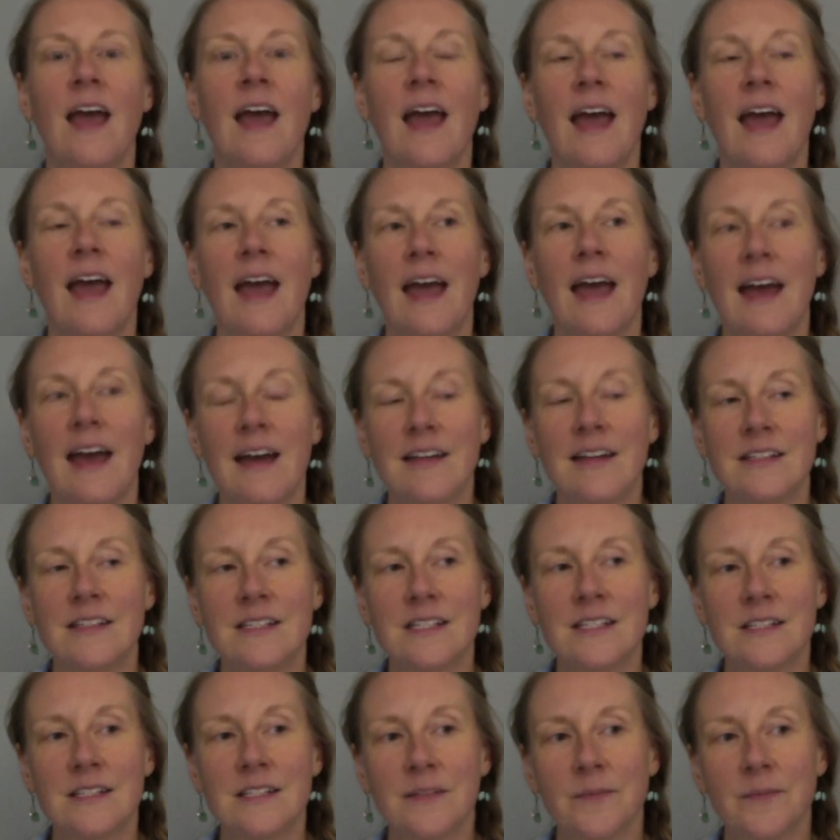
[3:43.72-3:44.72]

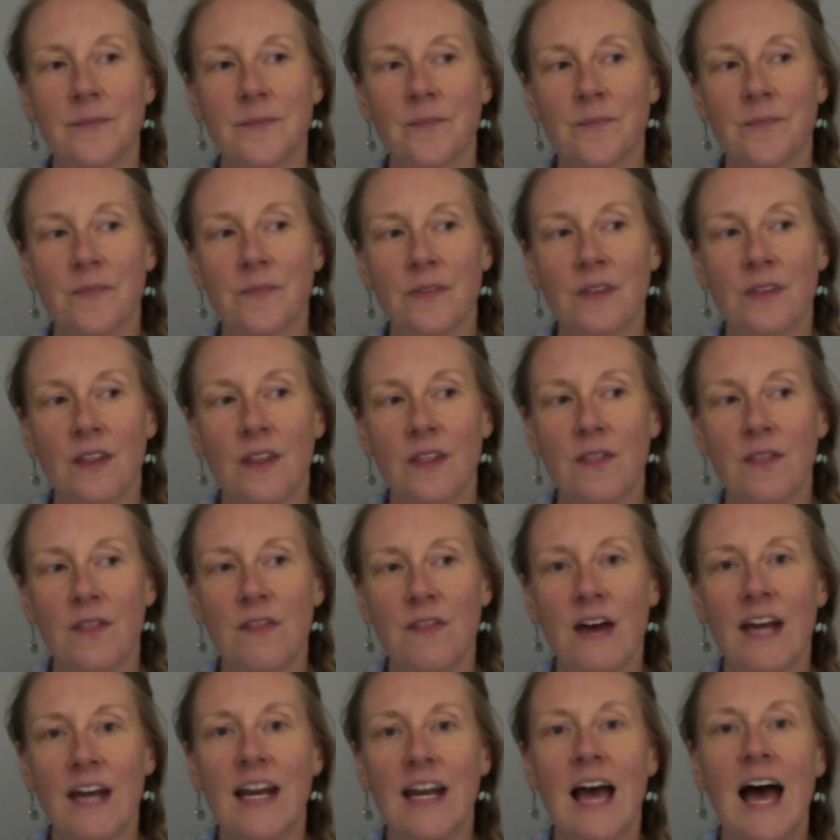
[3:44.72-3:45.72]
And
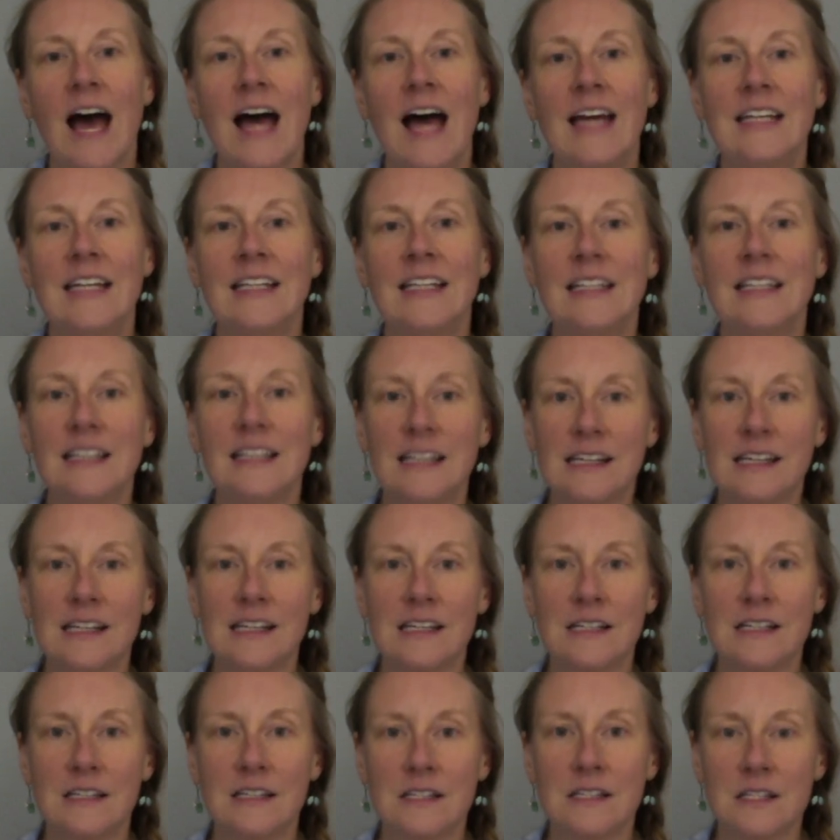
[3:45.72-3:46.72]
that
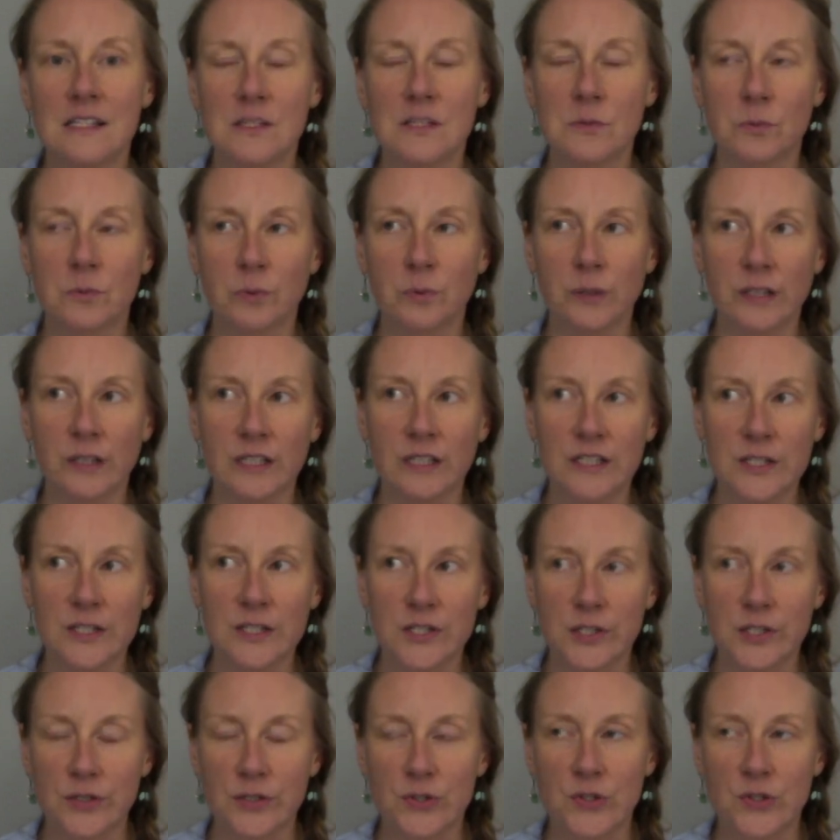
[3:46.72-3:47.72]
unease really
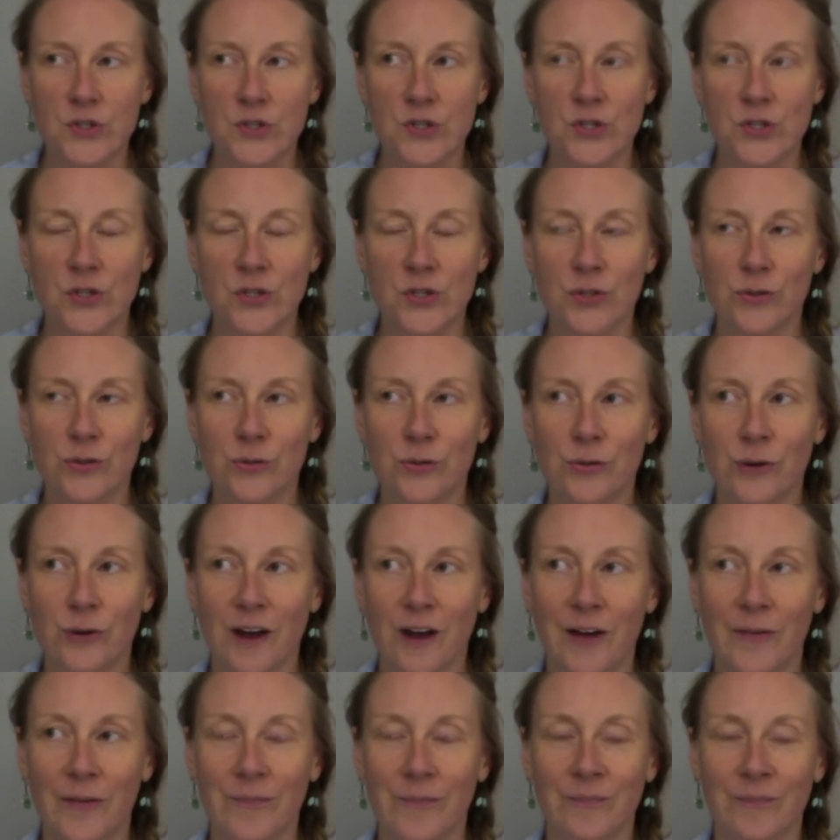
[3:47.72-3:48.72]
starts to
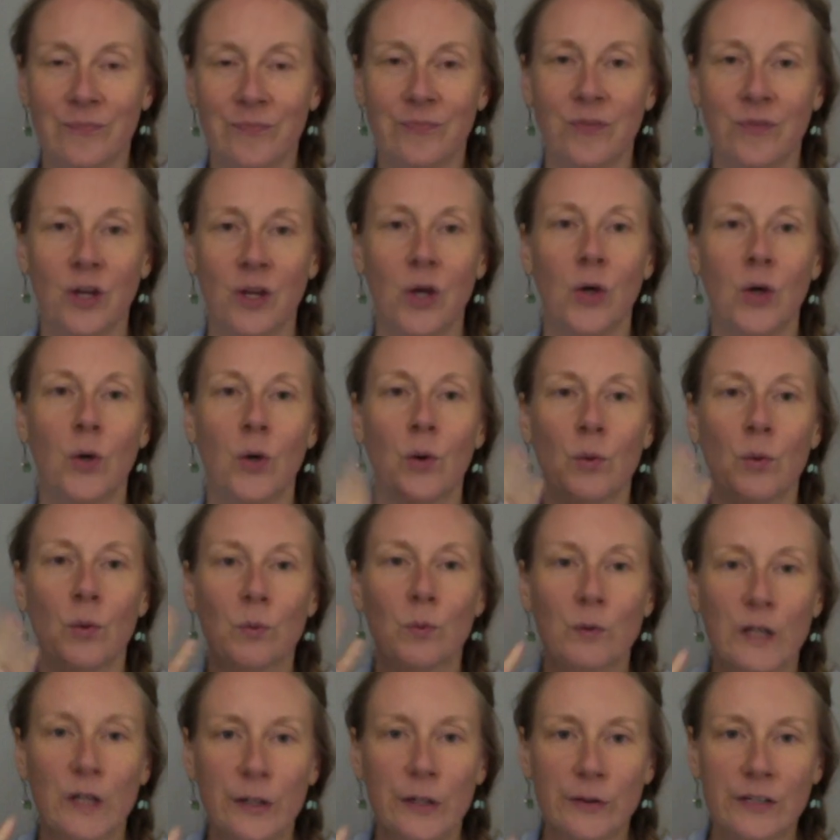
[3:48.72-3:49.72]
um,
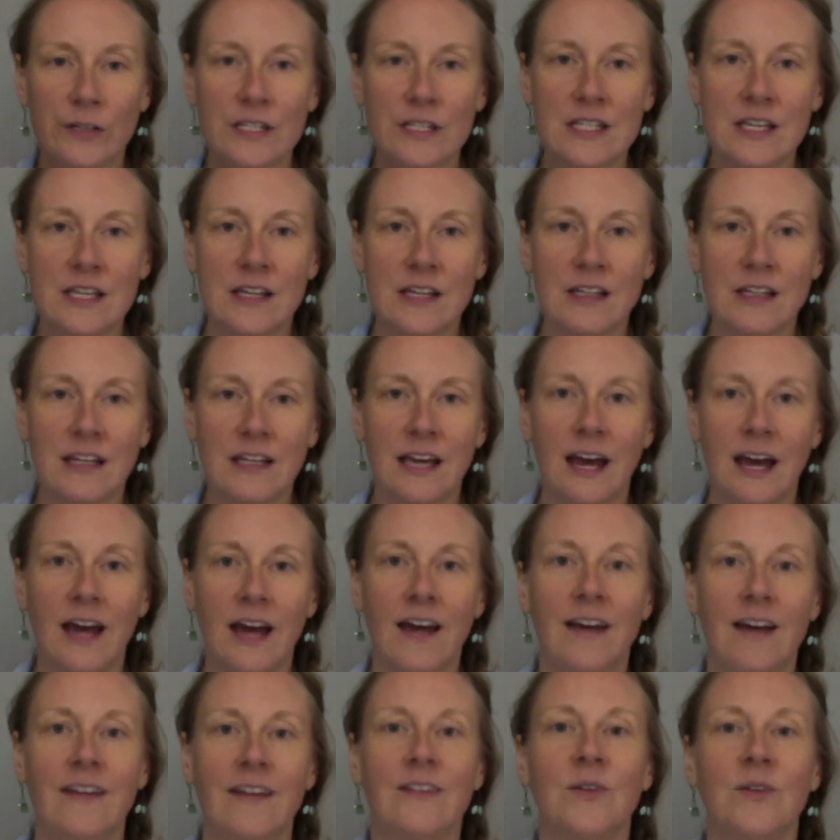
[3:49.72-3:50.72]
rear its ugly
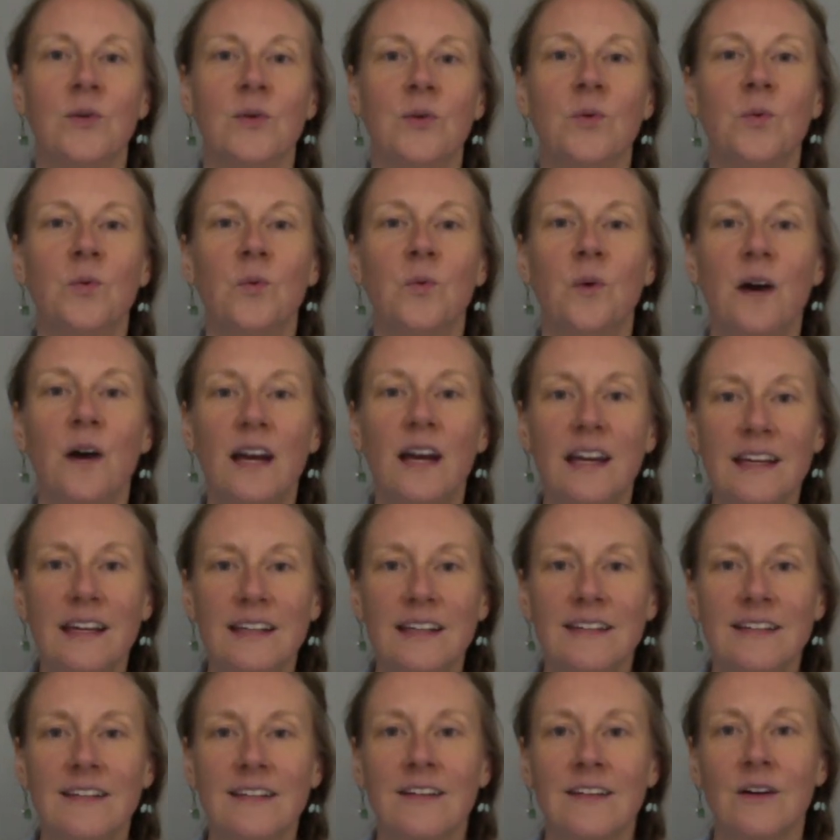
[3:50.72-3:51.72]
head
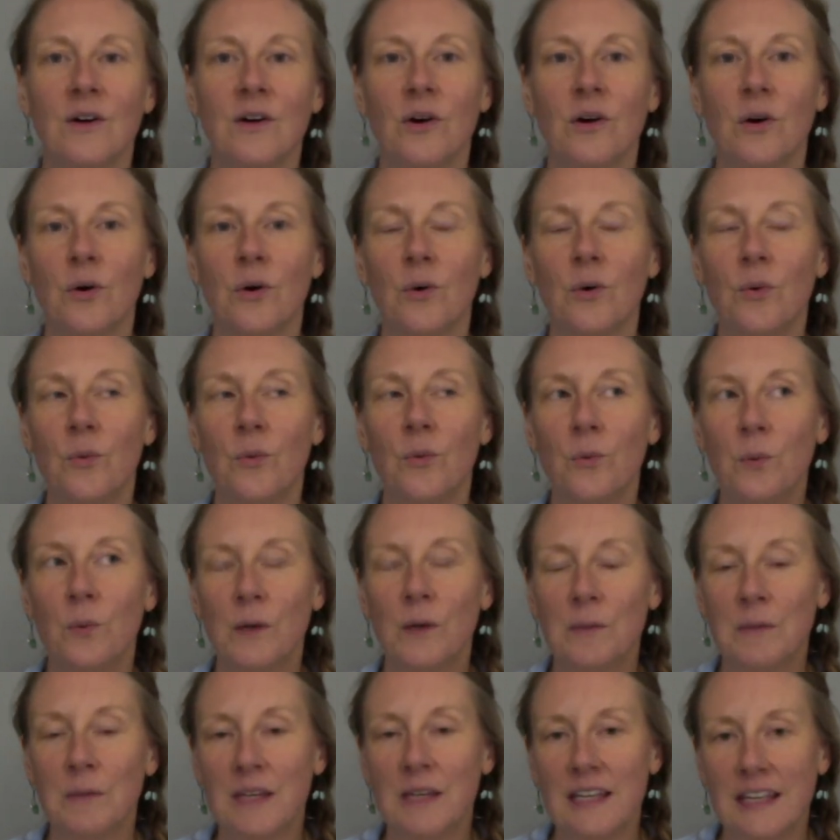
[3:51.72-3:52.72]
when
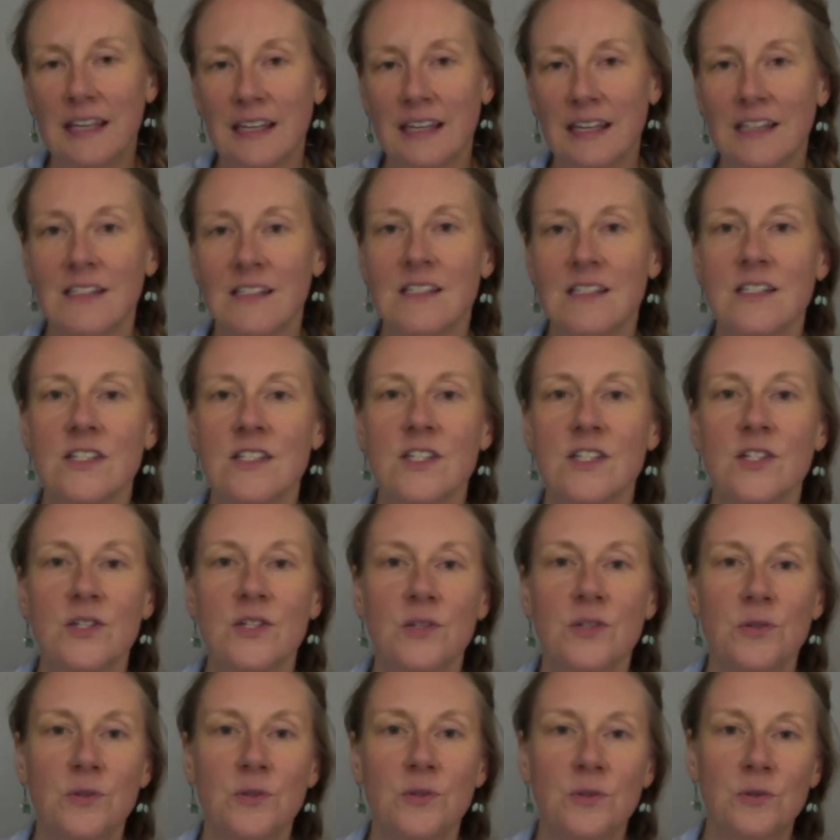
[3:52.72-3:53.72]
we begin
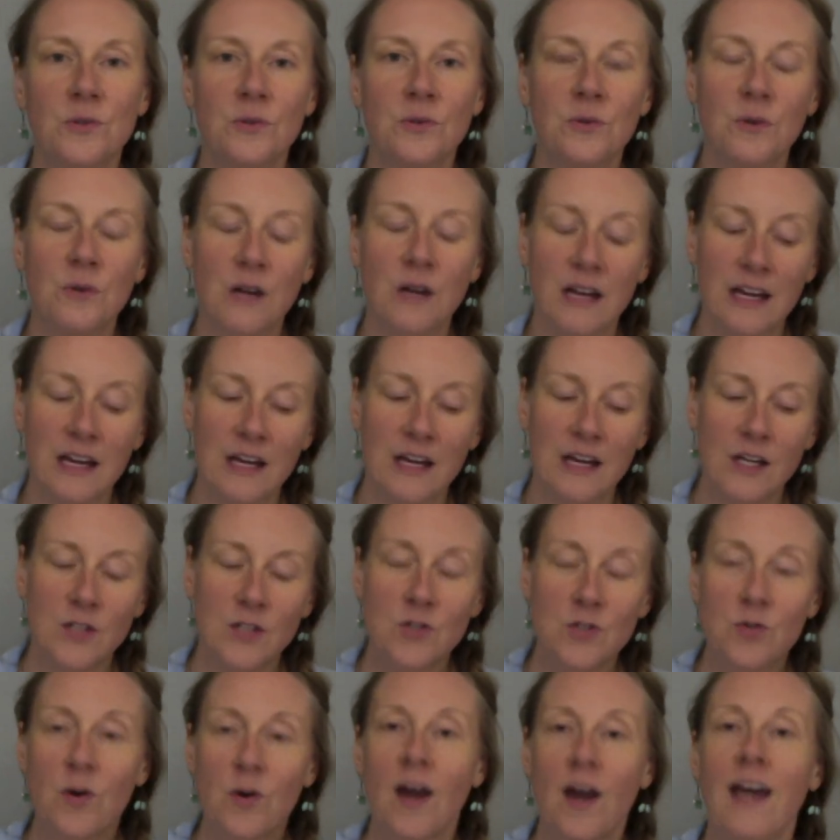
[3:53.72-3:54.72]
to
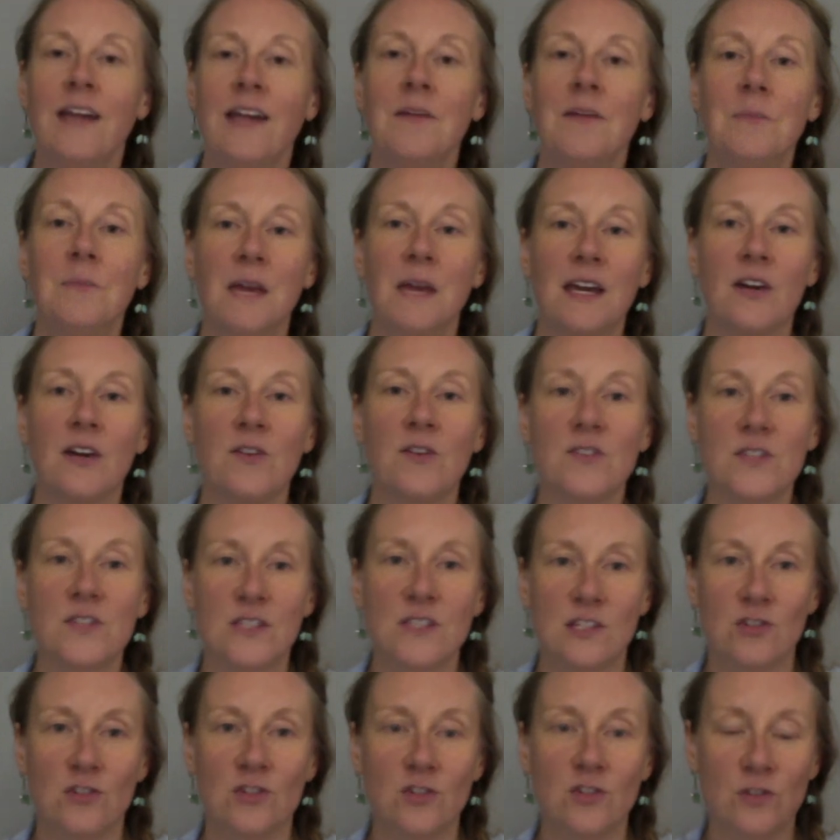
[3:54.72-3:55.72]
try to make our
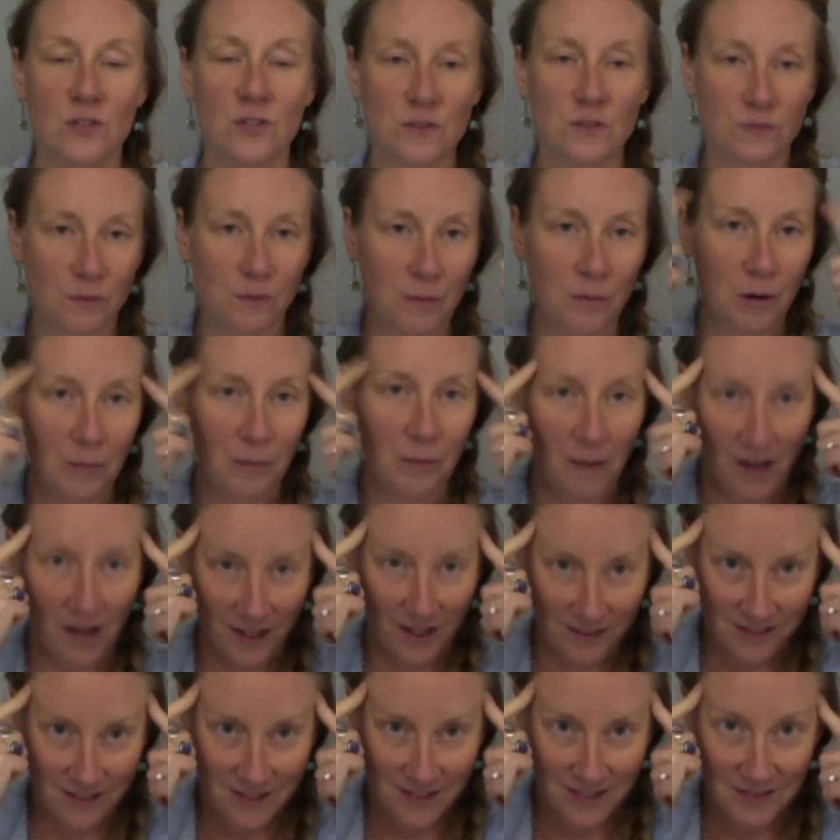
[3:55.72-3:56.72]
decisions from our
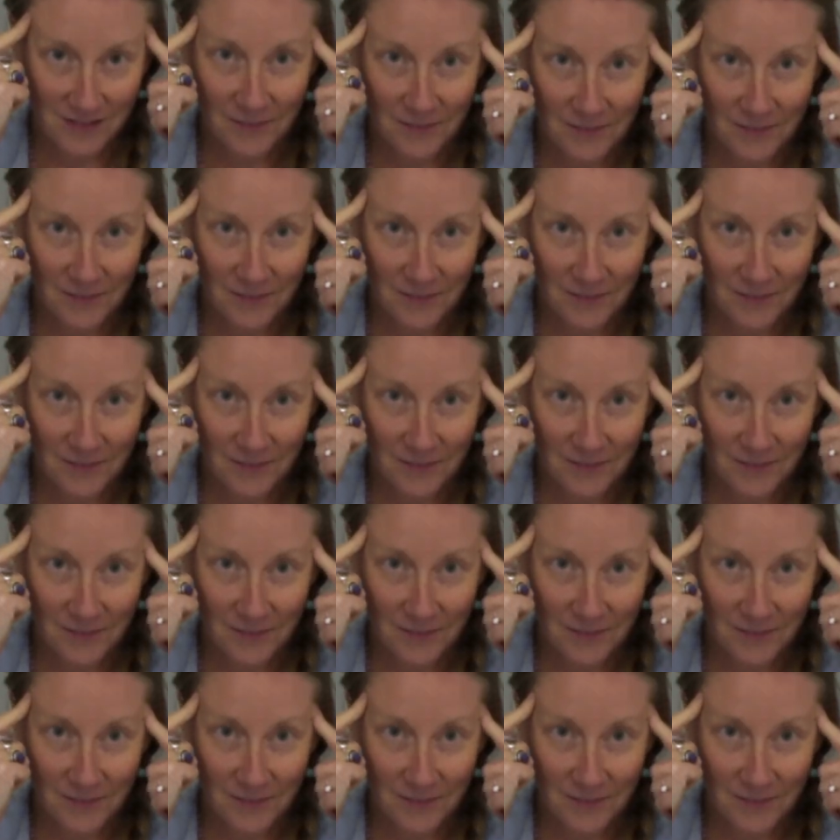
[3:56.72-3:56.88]
minds.